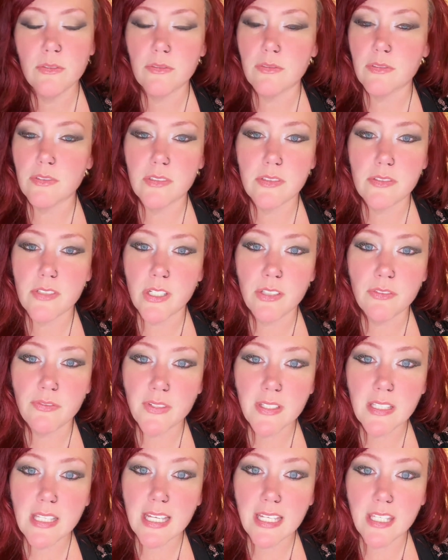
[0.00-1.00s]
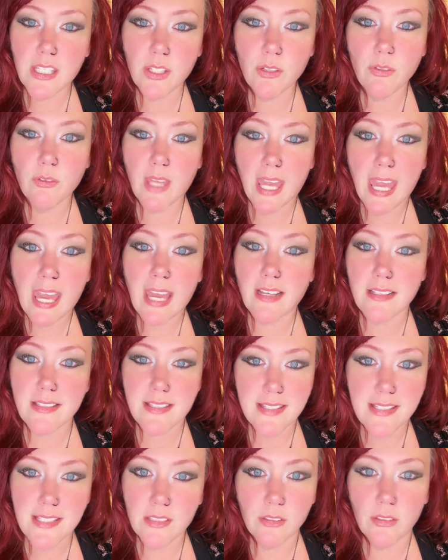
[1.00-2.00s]
Don't feel like you
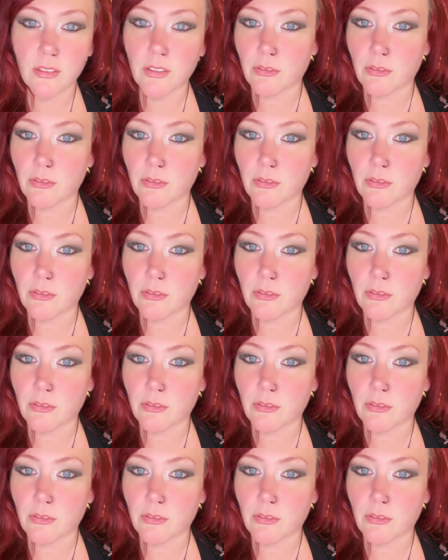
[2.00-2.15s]
can't